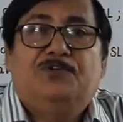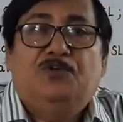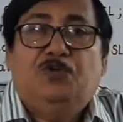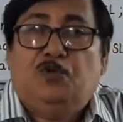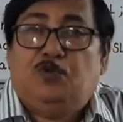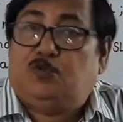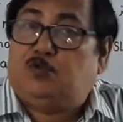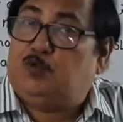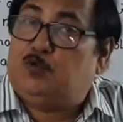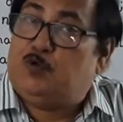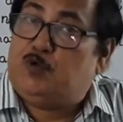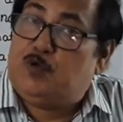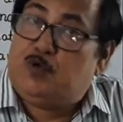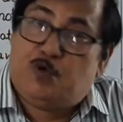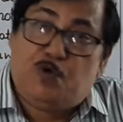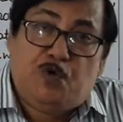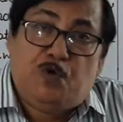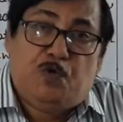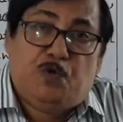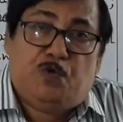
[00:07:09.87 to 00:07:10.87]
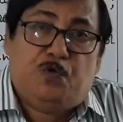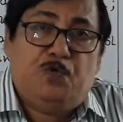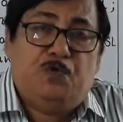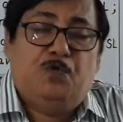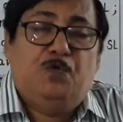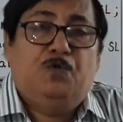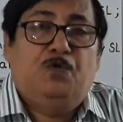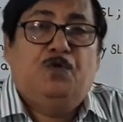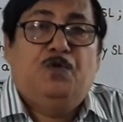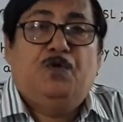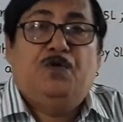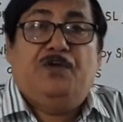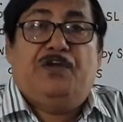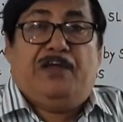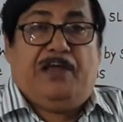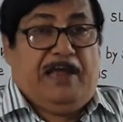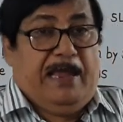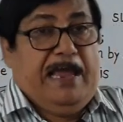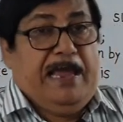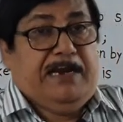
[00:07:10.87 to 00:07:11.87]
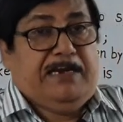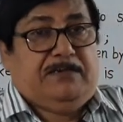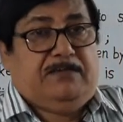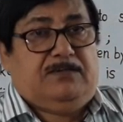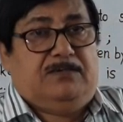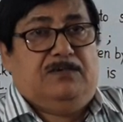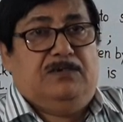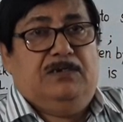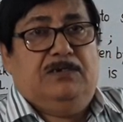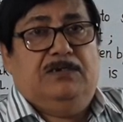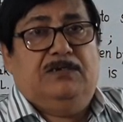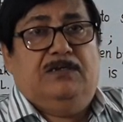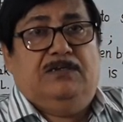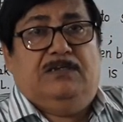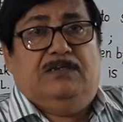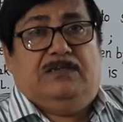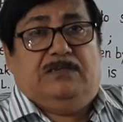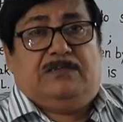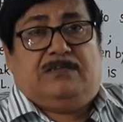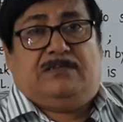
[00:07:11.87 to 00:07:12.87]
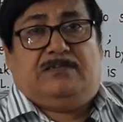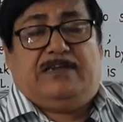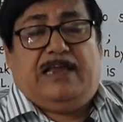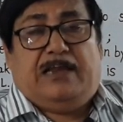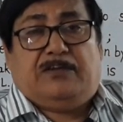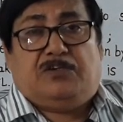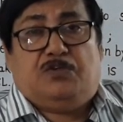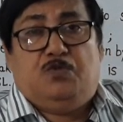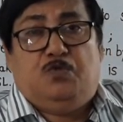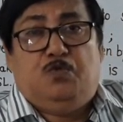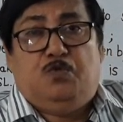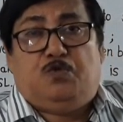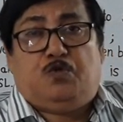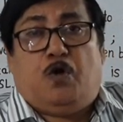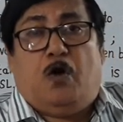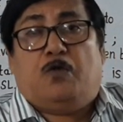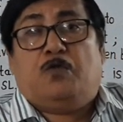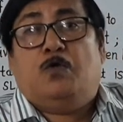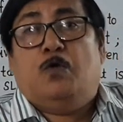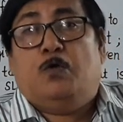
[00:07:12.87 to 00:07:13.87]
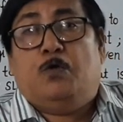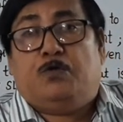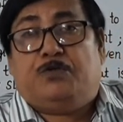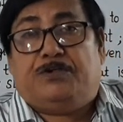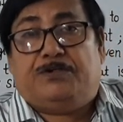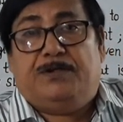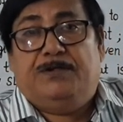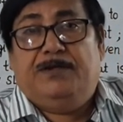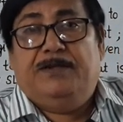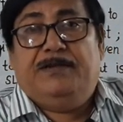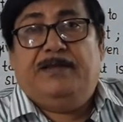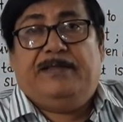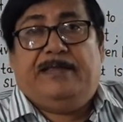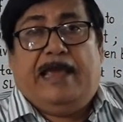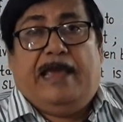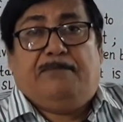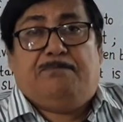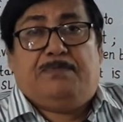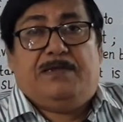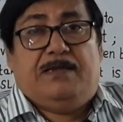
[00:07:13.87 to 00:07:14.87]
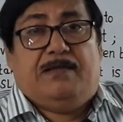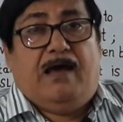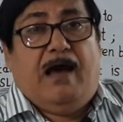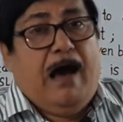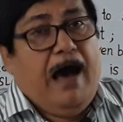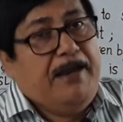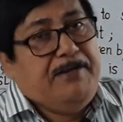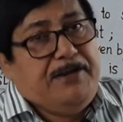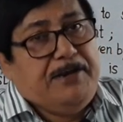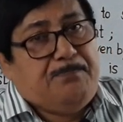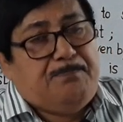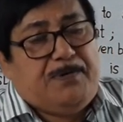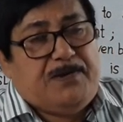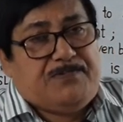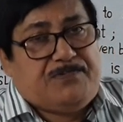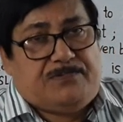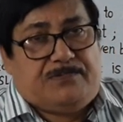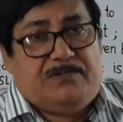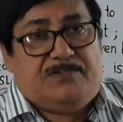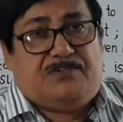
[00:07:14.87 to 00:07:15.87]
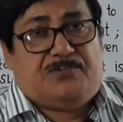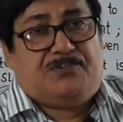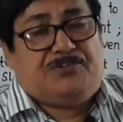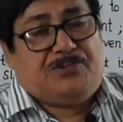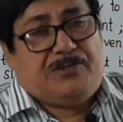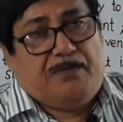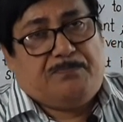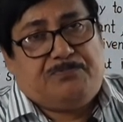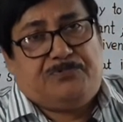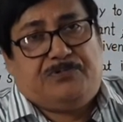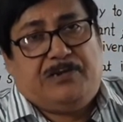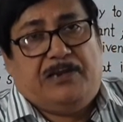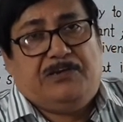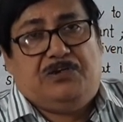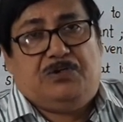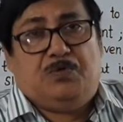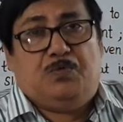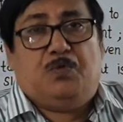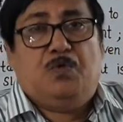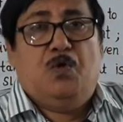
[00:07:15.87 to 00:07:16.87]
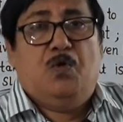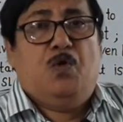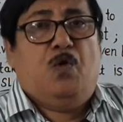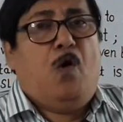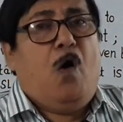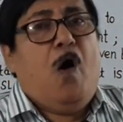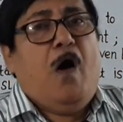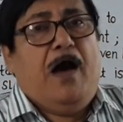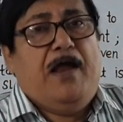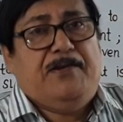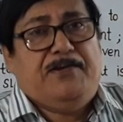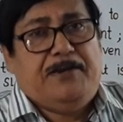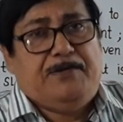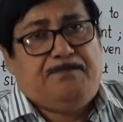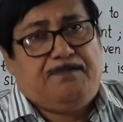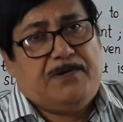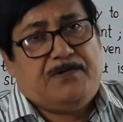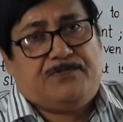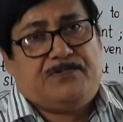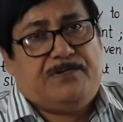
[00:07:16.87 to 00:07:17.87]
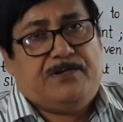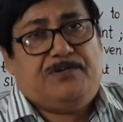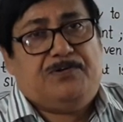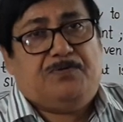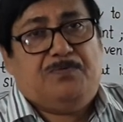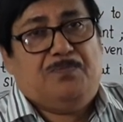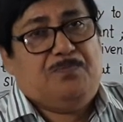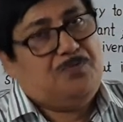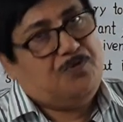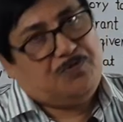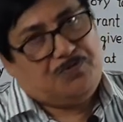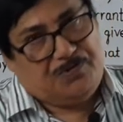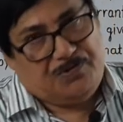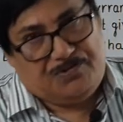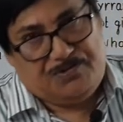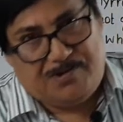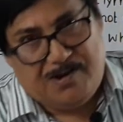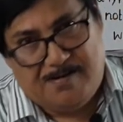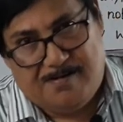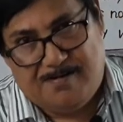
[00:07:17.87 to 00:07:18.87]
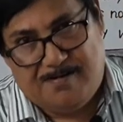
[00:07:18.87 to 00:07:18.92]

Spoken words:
So no act, statute or code can be 100% substantive or 100% procedural.